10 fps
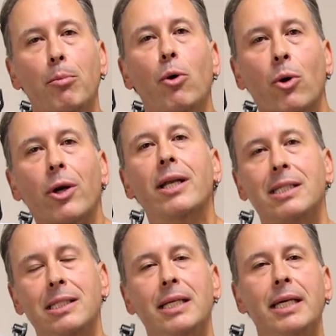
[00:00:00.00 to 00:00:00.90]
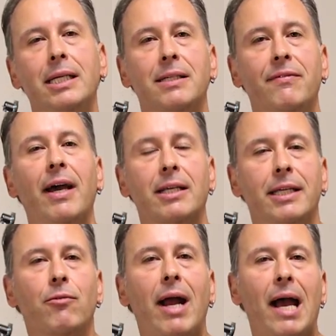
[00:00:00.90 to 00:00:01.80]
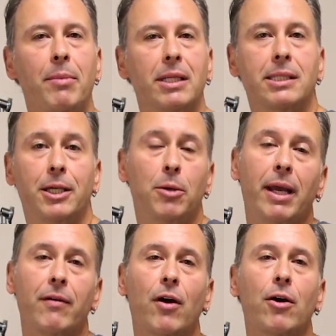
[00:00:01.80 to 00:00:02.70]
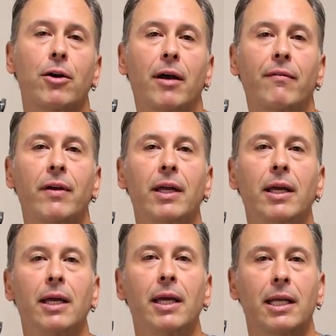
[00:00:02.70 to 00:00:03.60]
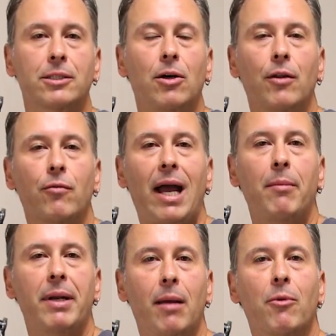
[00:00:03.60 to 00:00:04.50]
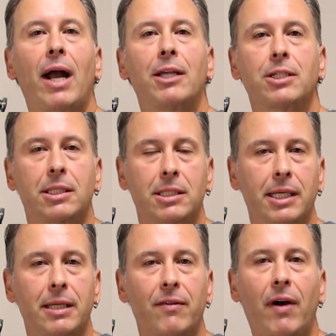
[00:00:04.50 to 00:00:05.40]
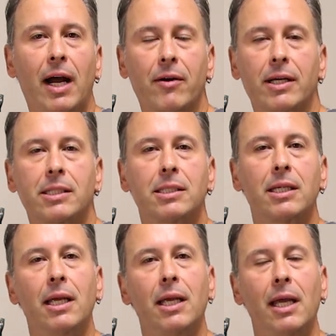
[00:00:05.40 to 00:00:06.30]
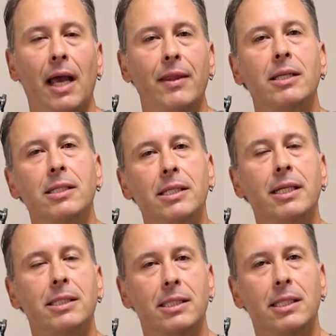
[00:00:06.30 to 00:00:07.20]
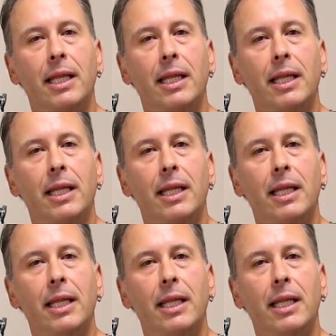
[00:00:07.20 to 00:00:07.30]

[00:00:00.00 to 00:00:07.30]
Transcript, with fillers: important disease affecting rabbits that you may have heard of. It's called rabbit hemorrhagic disease virus, and the disease is